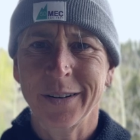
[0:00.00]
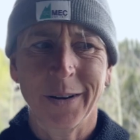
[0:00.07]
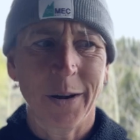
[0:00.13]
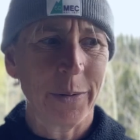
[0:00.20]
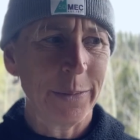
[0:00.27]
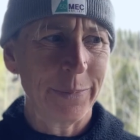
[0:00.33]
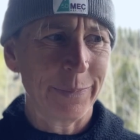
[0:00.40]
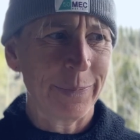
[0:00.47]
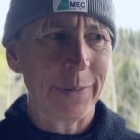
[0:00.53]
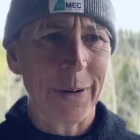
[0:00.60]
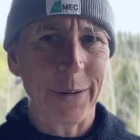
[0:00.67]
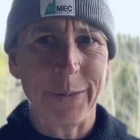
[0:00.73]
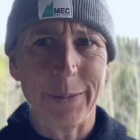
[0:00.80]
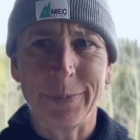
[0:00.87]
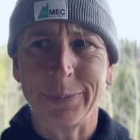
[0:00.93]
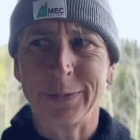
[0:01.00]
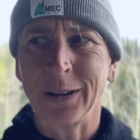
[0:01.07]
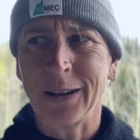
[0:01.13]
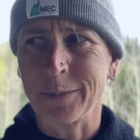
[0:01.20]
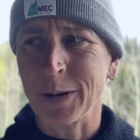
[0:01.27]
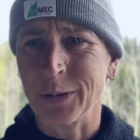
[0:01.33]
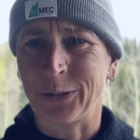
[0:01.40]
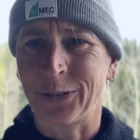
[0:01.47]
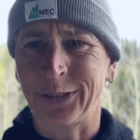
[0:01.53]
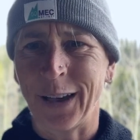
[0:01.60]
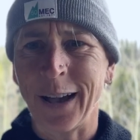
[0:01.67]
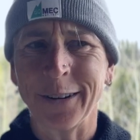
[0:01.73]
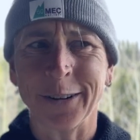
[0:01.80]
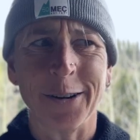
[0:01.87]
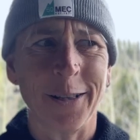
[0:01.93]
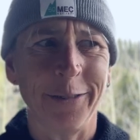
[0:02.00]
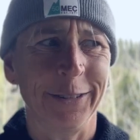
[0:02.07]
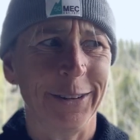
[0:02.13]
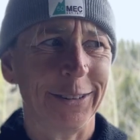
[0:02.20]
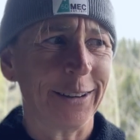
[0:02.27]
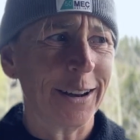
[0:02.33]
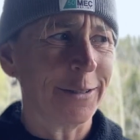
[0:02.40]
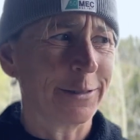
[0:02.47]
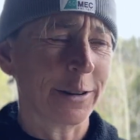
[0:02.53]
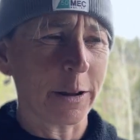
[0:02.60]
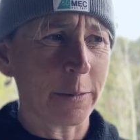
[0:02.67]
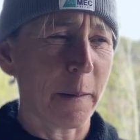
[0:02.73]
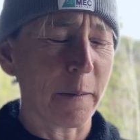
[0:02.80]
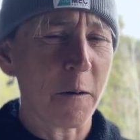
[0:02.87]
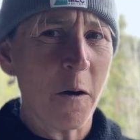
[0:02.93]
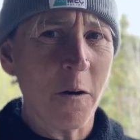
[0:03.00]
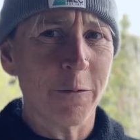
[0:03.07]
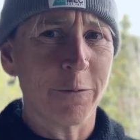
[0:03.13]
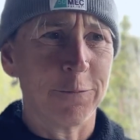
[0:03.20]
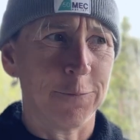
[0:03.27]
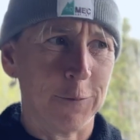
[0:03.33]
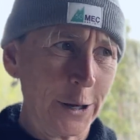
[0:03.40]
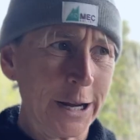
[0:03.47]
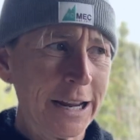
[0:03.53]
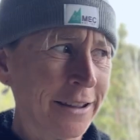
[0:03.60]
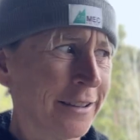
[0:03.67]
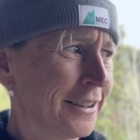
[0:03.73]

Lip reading: Are we talking about soccer all of a sudden? Are we talking about footy?